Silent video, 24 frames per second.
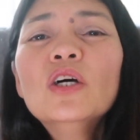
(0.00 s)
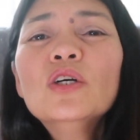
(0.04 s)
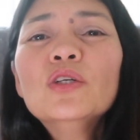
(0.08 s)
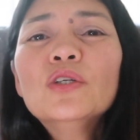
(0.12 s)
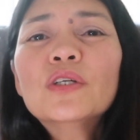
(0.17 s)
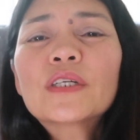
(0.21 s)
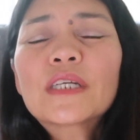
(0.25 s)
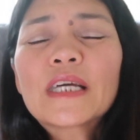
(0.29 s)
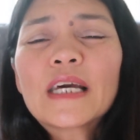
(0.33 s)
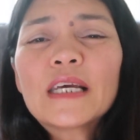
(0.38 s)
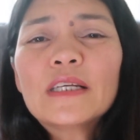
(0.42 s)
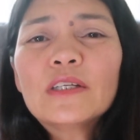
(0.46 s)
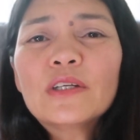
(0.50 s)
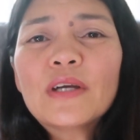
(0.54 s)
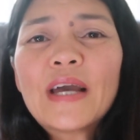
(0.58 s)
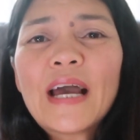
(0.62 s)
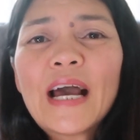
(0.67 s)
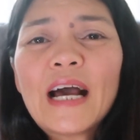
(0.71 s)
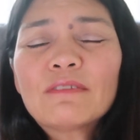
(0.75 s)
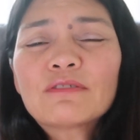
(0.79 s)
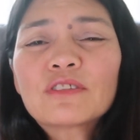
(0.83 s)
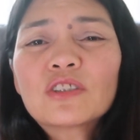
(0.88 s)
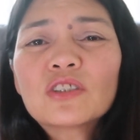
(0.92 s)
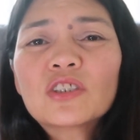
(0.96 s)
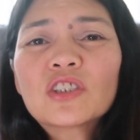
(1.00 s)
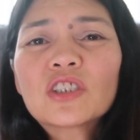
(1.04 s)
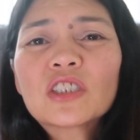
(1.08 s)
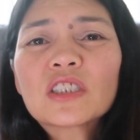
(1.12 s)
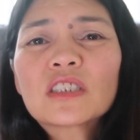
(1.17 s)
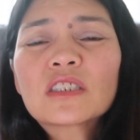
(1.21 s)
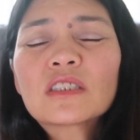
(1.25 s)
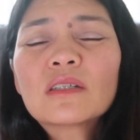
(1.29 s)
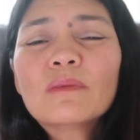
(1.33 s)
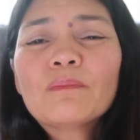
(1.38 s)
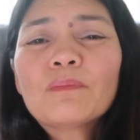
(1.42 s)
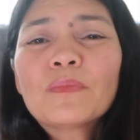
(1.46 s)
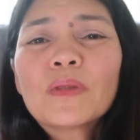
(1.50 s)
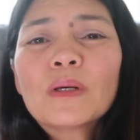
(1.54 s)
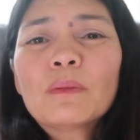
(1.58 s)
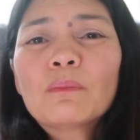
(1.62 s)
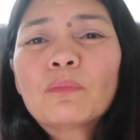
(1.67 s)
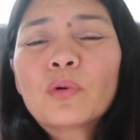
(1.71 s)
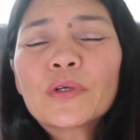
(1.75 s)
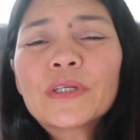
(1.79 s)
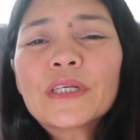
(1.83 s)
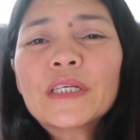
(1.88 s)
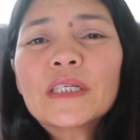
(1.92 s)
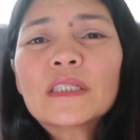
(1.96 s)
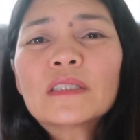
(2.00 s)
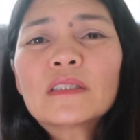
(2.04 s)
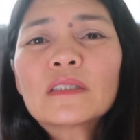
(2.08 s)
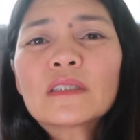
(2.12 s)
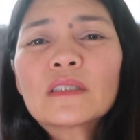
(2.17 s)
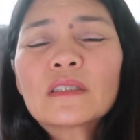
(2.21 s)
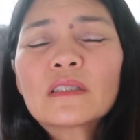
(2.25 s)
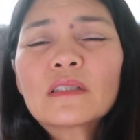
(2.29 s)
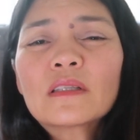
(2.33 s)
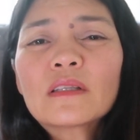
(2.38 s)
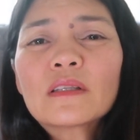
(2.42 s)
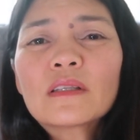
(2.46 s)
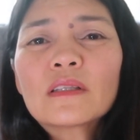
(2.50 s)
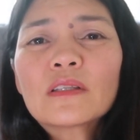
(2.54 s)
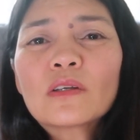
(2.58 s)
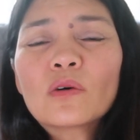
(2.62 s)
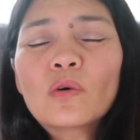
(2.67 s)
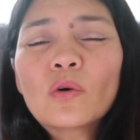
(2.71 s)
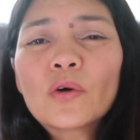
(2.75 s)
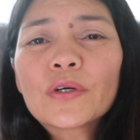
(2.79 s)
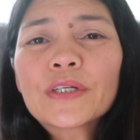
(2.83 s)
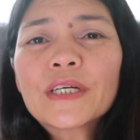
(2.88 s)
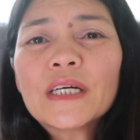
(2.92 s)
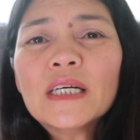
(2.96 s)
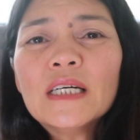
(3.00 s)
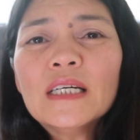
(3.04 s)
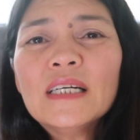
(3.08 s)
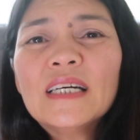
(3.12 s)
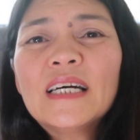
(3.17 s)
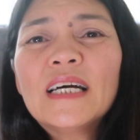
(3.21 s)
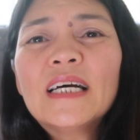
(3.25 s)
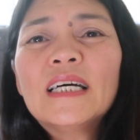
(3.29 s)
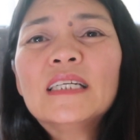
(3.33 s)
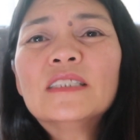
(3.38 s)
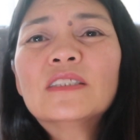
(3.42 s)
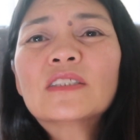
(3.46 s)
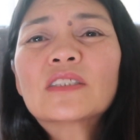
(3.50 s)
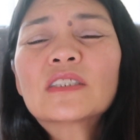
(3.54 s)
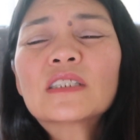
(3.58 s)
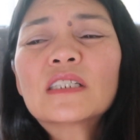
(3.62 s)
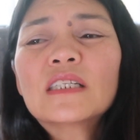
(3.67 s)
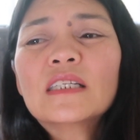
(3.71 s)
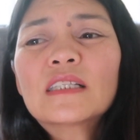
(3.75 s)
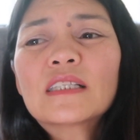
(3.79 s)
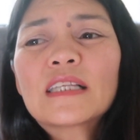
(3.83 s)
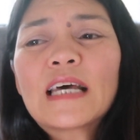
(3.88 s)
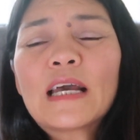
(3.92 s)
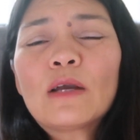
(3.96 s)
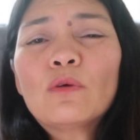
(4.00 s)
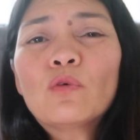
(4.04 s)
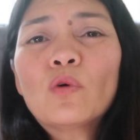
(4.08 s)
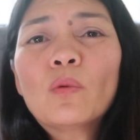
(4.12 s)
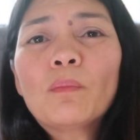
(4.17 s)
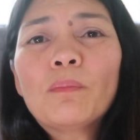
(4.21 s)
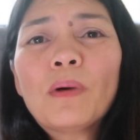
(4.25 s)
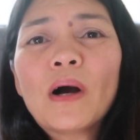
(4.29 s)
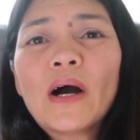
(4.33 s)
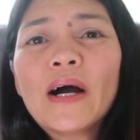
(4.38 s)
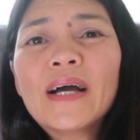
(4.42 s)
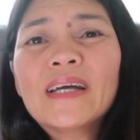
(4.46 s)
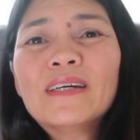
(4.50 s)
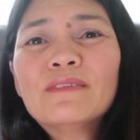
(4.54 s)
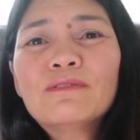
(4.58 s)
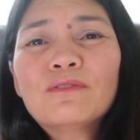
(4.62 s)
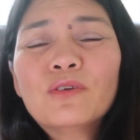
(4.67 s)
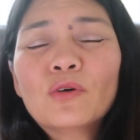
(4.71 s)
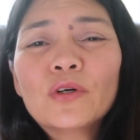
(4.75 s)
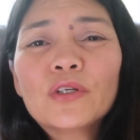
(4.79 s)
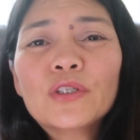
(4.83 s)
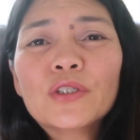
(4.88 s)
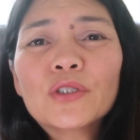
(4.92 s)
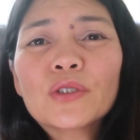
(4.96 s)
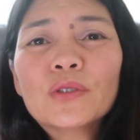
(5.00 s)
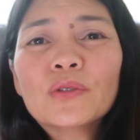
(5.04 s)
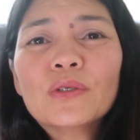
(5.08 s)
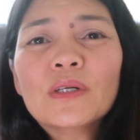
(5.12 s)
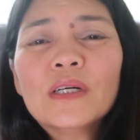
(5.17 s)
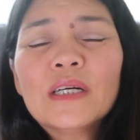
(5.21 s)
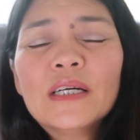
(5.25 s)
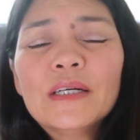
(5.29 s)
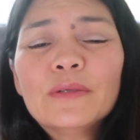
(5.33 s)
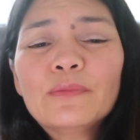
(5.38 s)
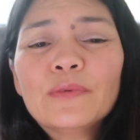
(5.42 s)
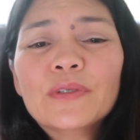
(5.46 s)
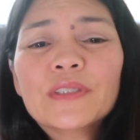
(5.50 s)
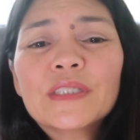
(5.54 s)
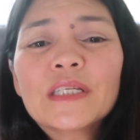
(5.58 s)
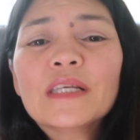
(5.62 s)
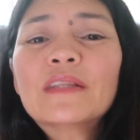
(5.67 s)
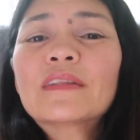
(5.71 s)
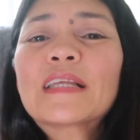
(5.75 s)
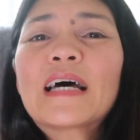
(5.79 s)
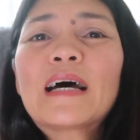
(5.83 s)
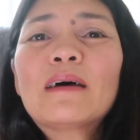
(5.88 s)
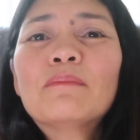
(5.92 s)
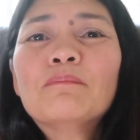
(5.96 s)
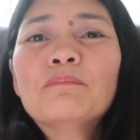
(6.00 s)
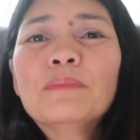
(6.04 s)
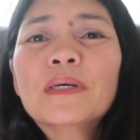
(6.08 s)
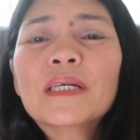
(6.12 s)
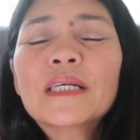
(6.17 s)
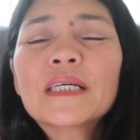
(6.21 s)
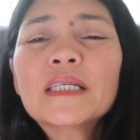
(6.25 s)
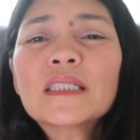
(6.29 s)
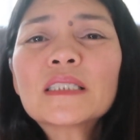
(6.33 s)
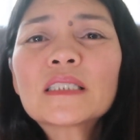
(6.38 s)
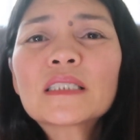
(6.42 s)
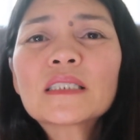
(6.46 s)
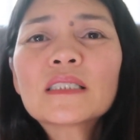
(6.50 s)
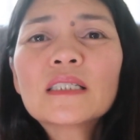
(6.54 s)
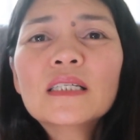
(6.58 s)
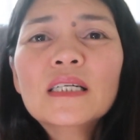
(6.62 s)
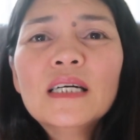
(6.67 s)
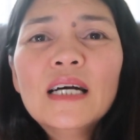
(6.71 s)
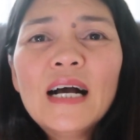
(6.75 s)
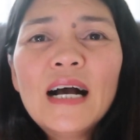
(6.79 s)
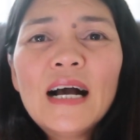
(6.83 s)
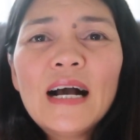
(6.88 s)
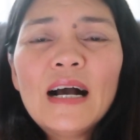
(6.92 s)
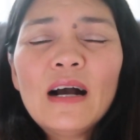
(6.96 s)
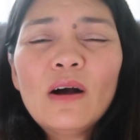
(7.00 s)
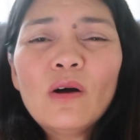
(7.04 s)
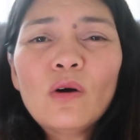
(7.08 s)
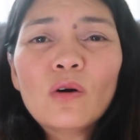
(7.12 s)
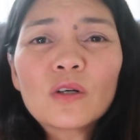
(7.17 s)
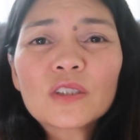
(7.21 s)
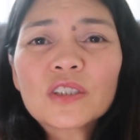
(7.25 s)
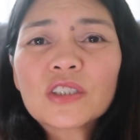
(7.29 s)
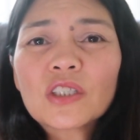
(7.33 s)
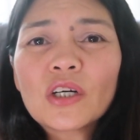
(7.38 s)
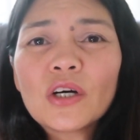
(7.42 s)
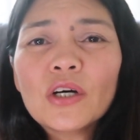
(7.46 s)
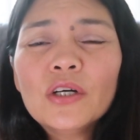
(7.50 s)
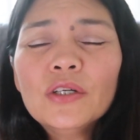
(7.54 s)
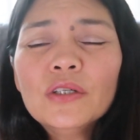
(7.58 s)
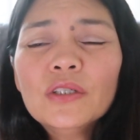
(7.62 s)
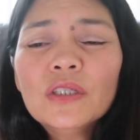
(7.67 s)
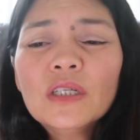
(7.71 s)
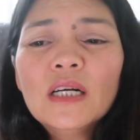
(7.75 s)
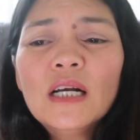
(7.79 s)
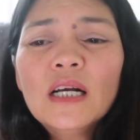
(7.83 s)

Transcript: You have to just put in the order, and they will buy it for you within that minute or so,